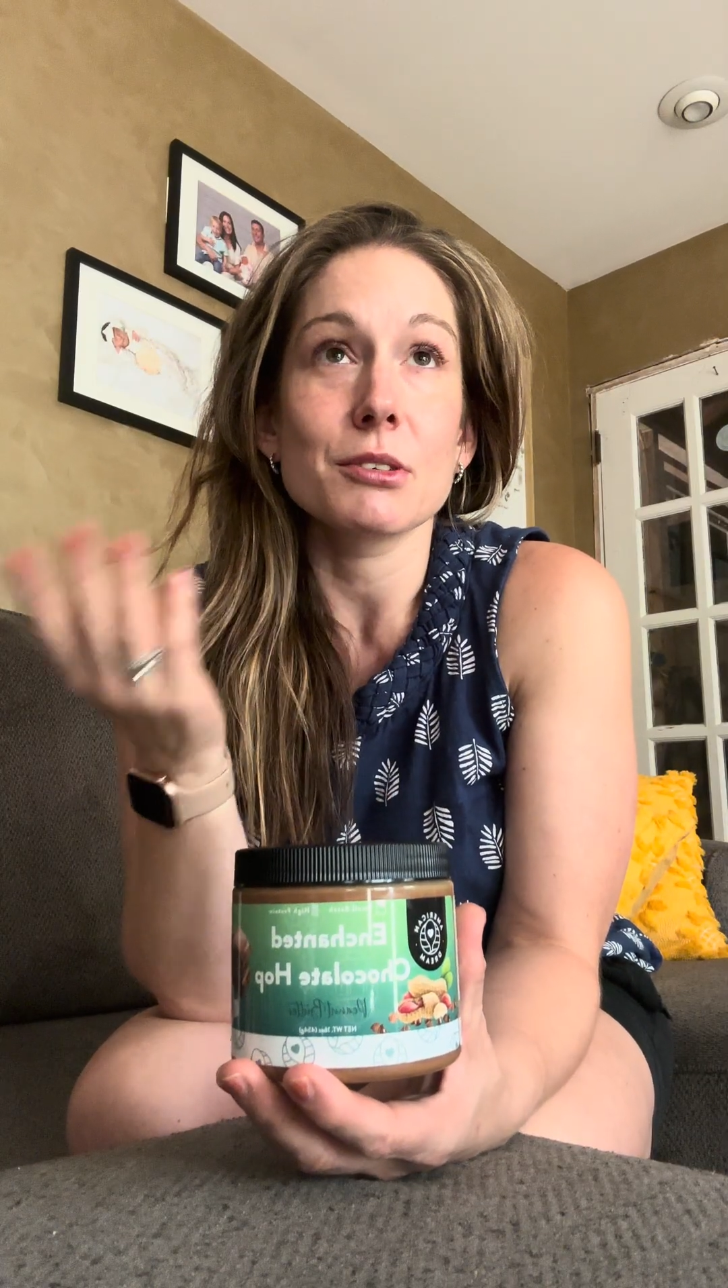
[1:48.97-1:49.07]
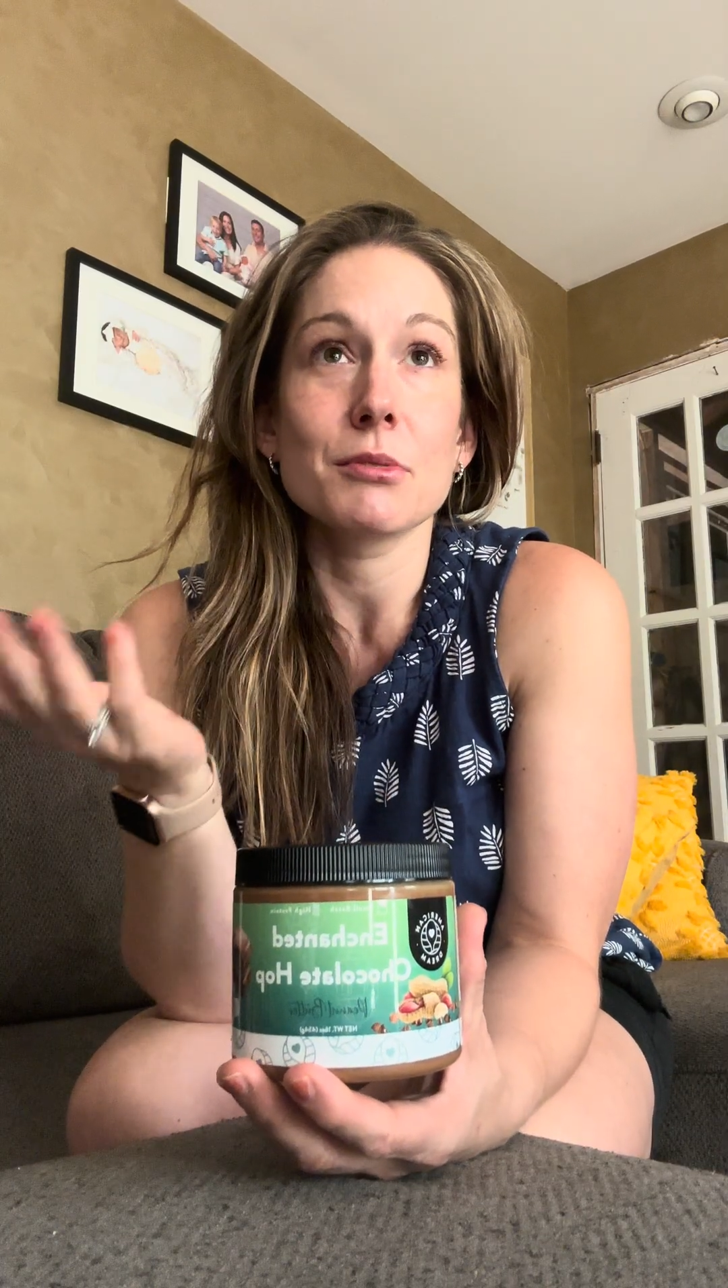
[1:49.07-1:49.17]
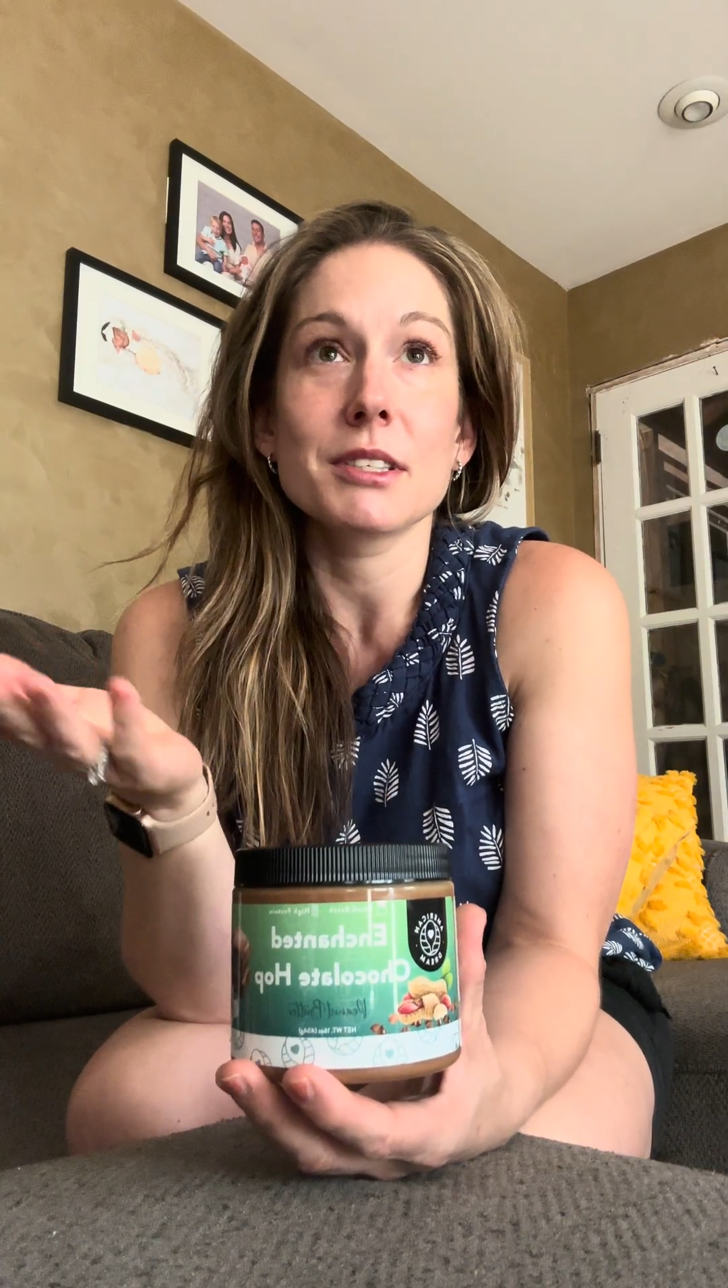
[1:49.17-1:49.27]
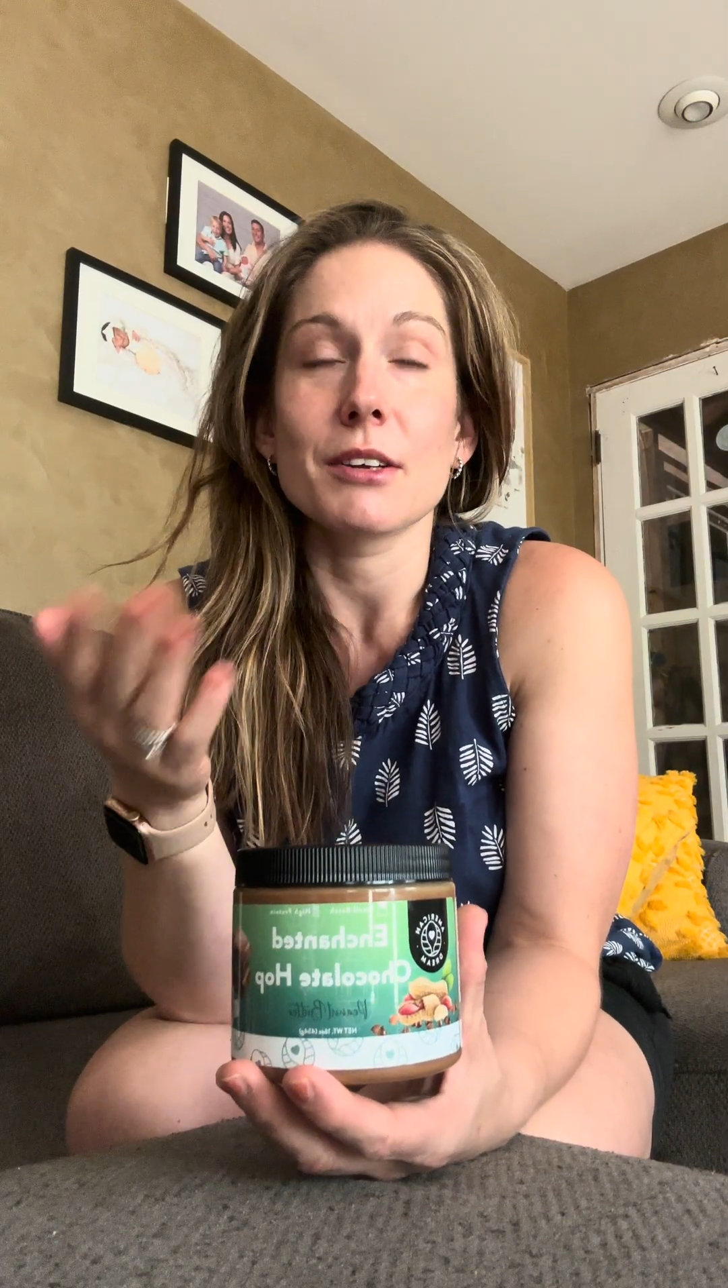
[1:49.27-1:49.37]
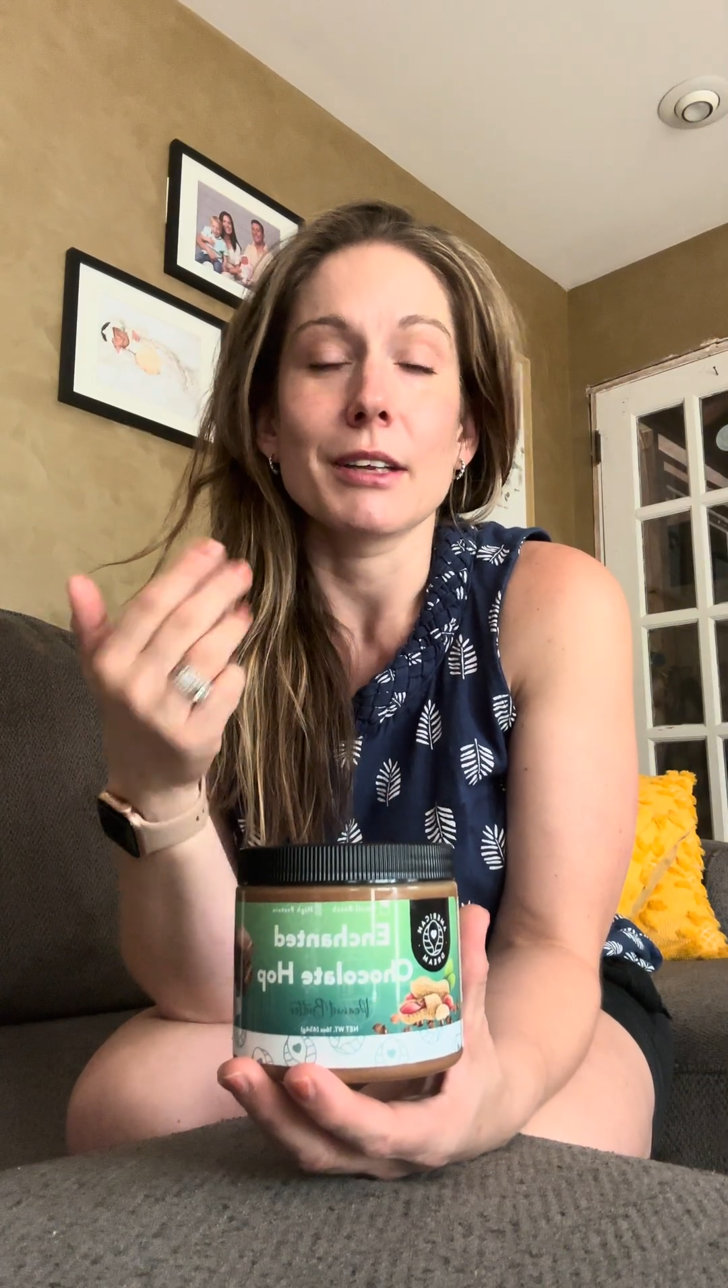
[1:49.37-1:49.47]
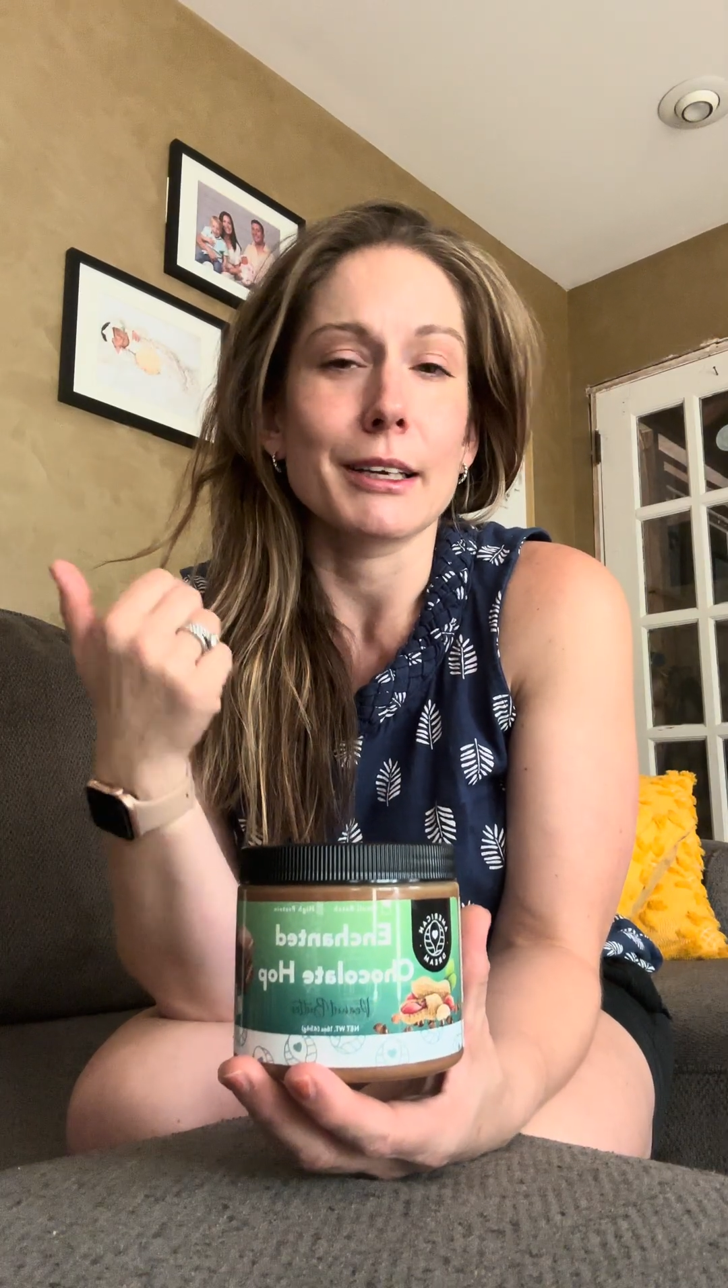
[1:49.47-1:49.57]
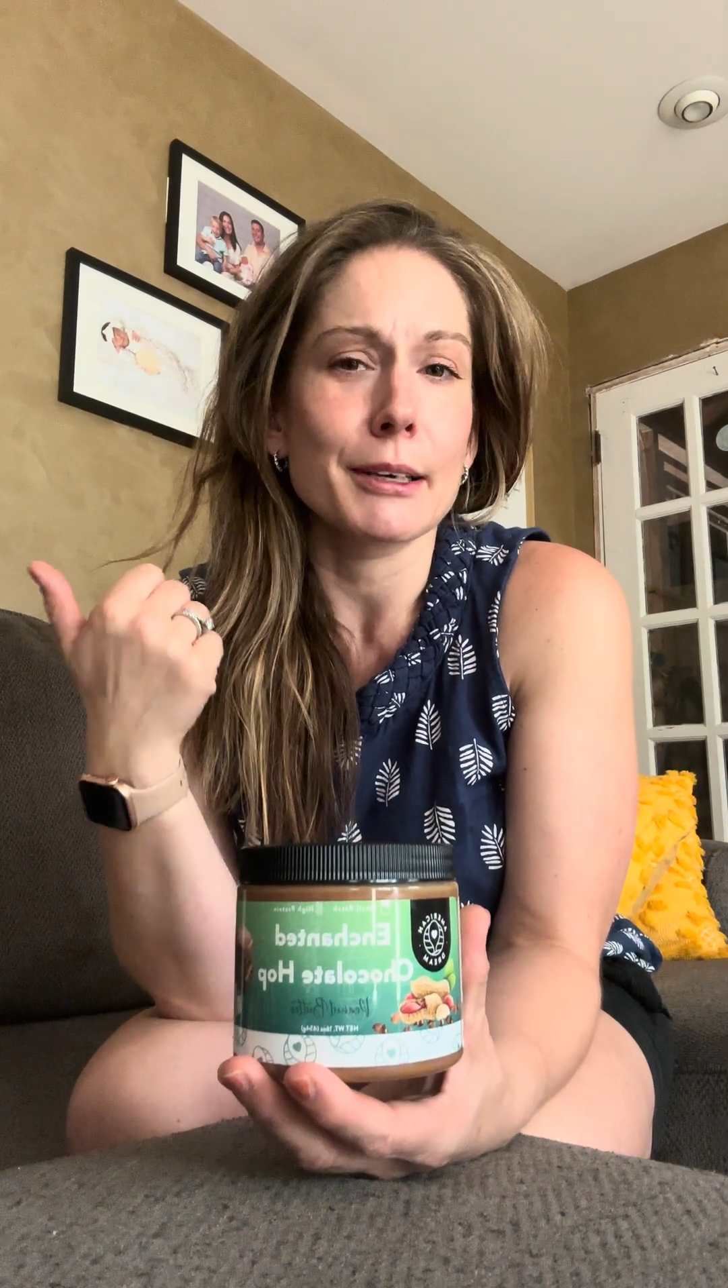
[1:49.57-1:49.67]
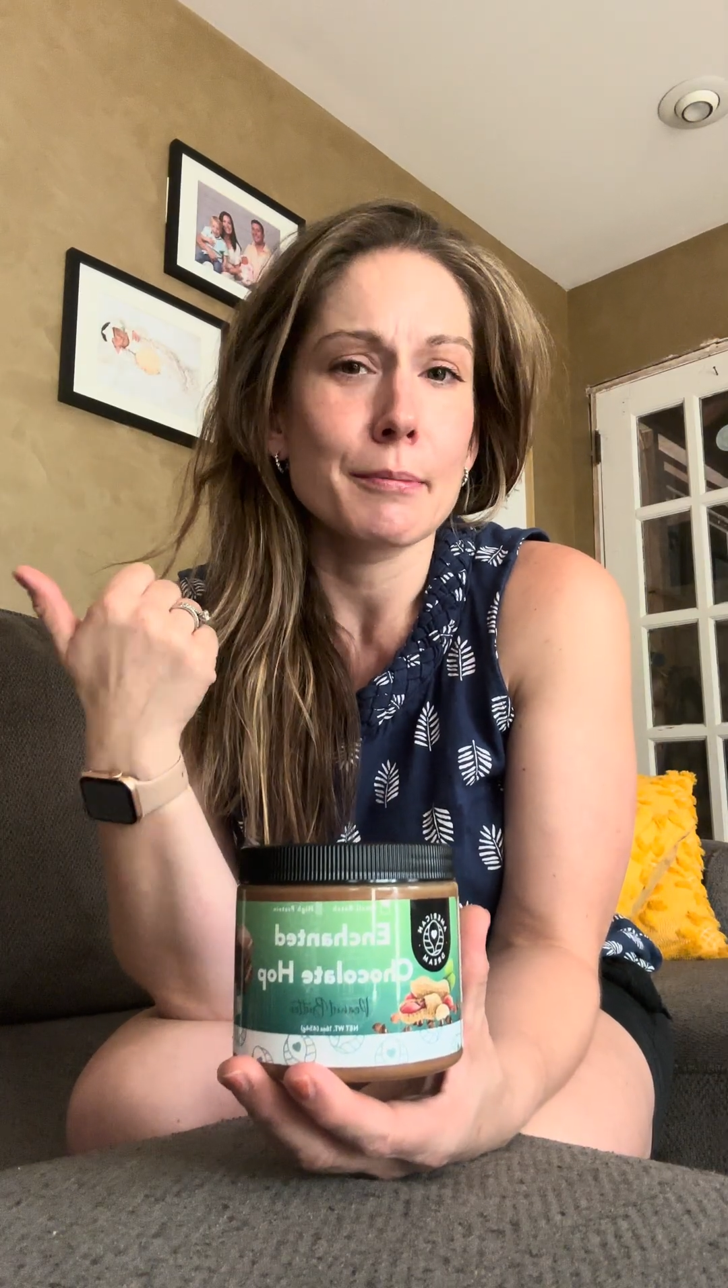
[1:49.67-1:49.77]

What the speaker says: sell like